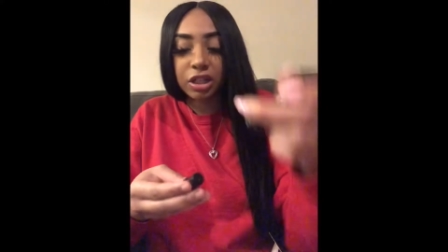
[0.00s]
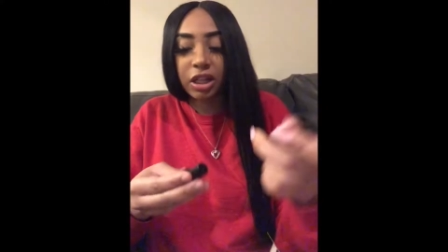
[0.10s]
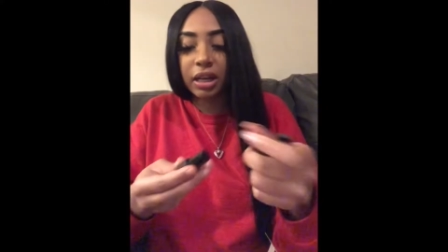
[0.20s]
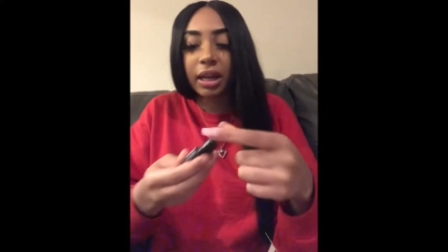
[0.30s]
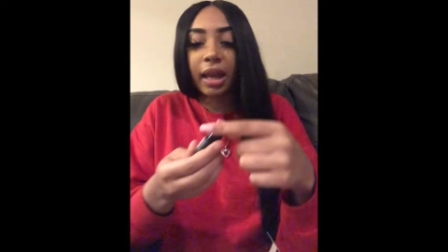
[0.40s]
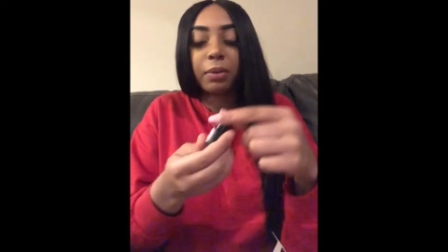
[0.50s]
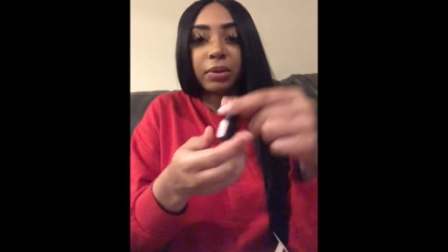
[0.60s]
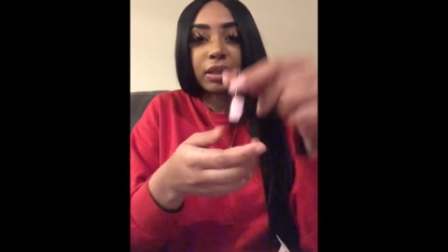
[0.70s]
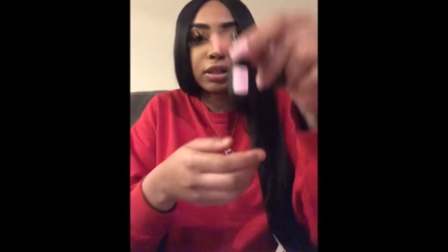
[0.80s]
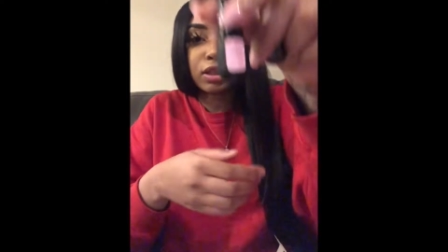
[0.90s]
and it came with
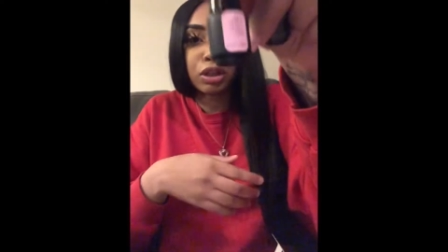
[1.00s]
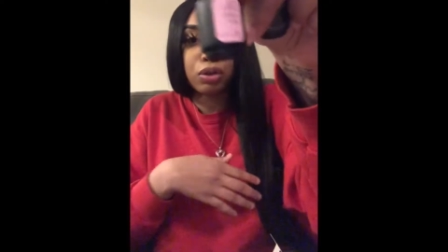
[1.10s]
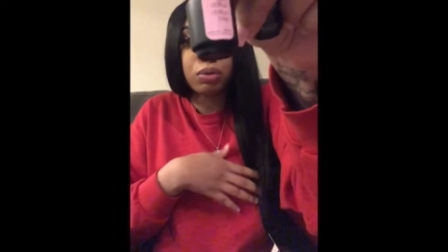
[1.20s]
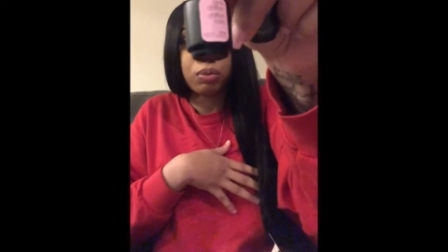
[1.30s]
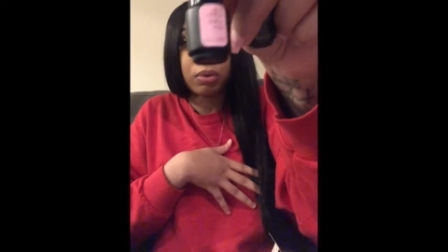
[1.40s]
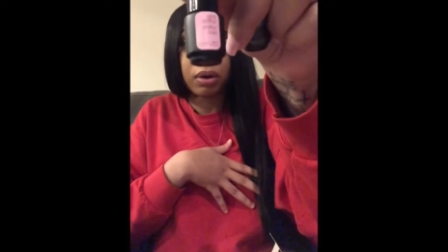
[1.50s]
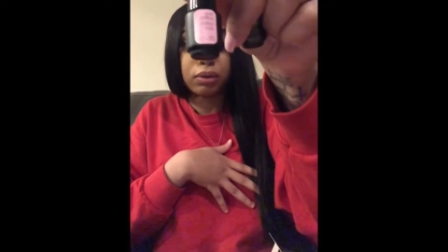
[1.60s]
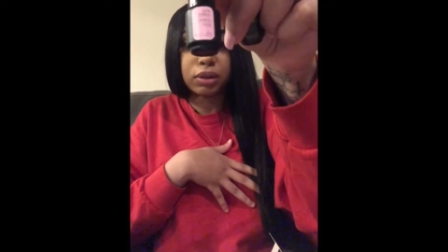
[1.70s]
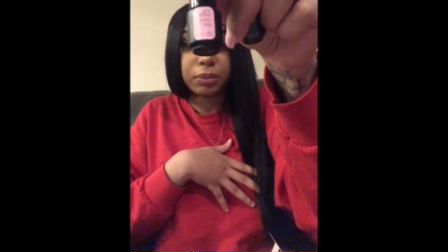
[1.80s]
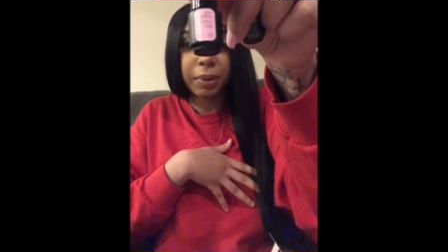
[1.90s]
this cute
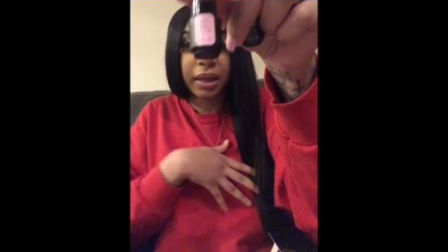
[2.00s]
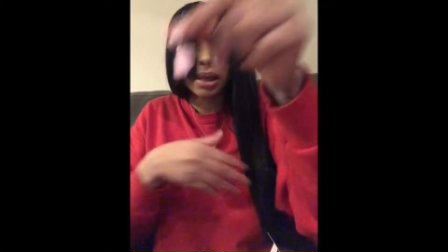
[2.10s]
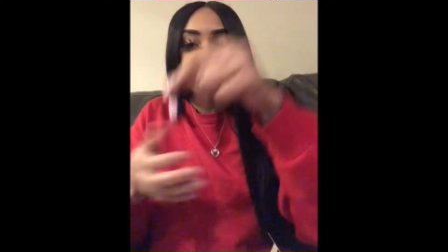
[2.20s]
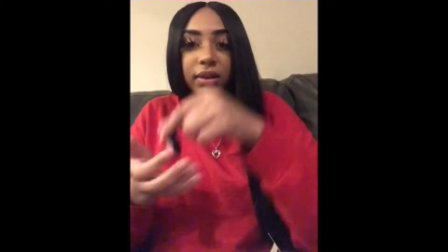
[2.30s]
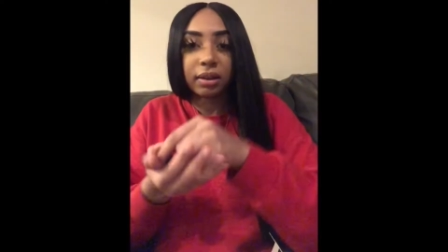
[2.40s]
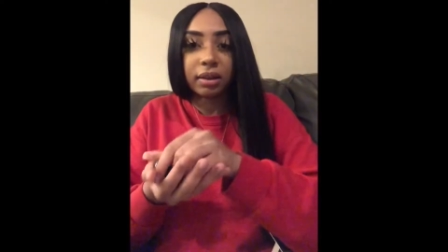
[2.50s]
rose pink.